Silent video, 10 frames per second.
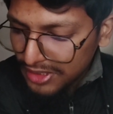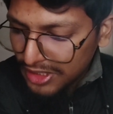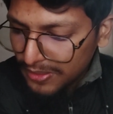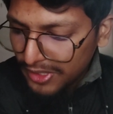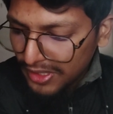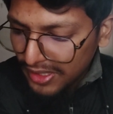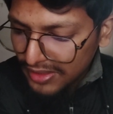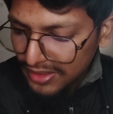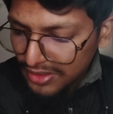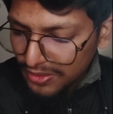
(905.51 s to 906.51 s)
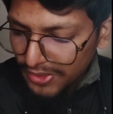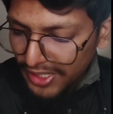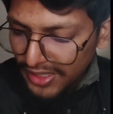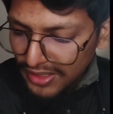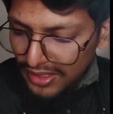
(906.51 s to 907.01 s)
typical task is to
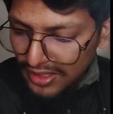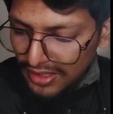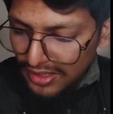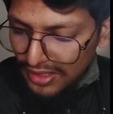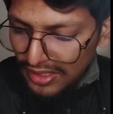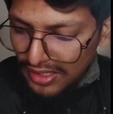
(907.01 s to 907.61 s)
predict a